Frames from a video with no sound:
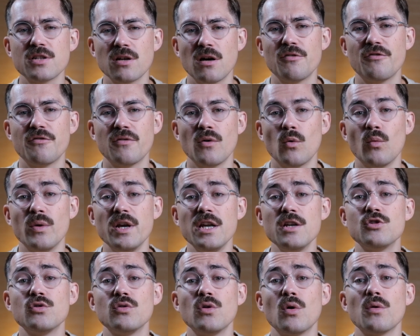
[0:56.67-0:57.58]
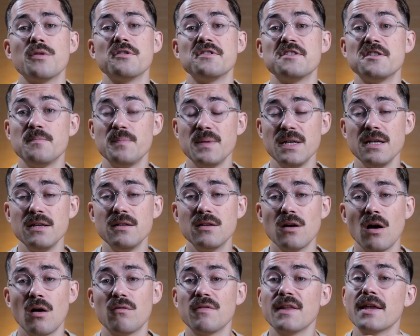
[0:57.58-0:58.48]
off, we need to know the speed
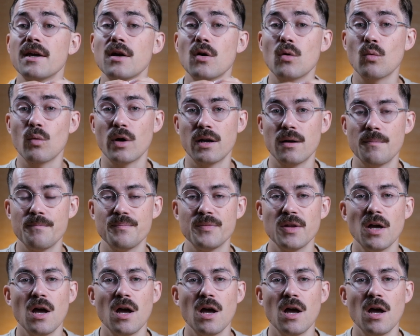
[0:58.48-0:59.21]
of layer 1.